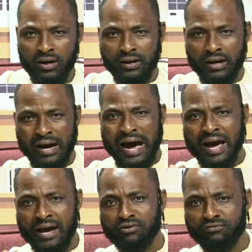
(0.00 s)

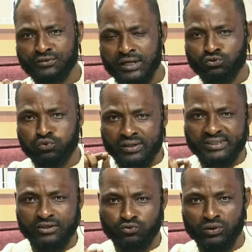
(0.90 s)
ahead of the
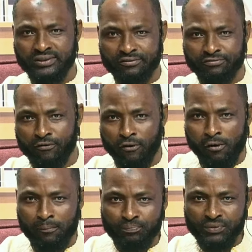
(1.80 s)

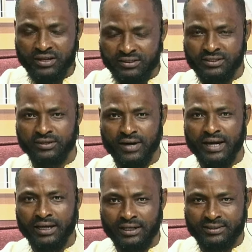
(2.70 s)
2024 general
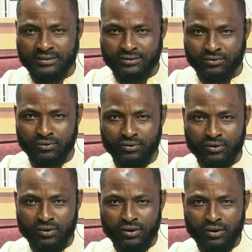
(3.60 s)
elections no.
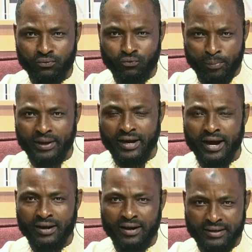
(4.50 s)

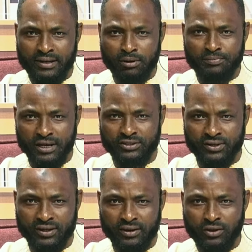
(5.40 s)
Obeka enema bi
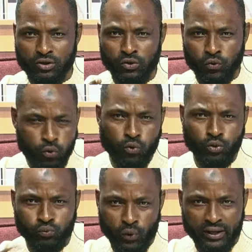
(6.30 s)
akyere who
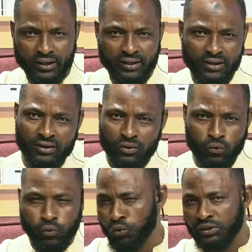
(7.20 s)
would win,
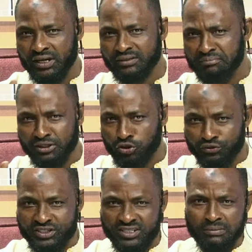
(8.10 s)
who would get
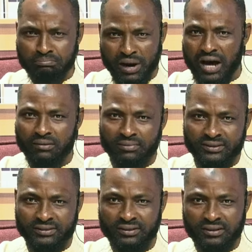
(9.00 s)
majority in
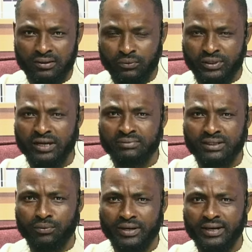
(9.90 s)
parliament. Yenim
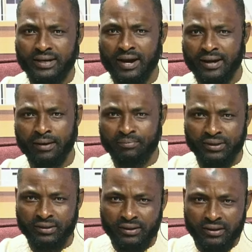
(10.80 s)
se wodi kan kabi
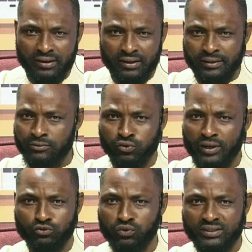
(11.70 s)
in
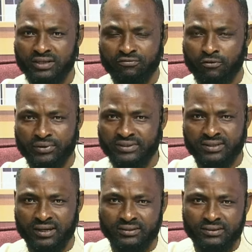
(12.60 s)
2020 for
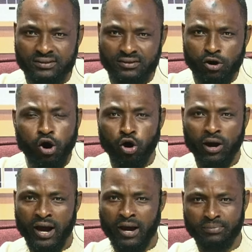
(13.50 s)
instance
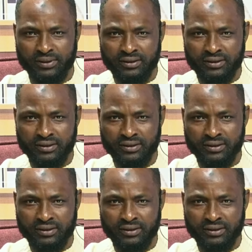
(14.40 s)
okabi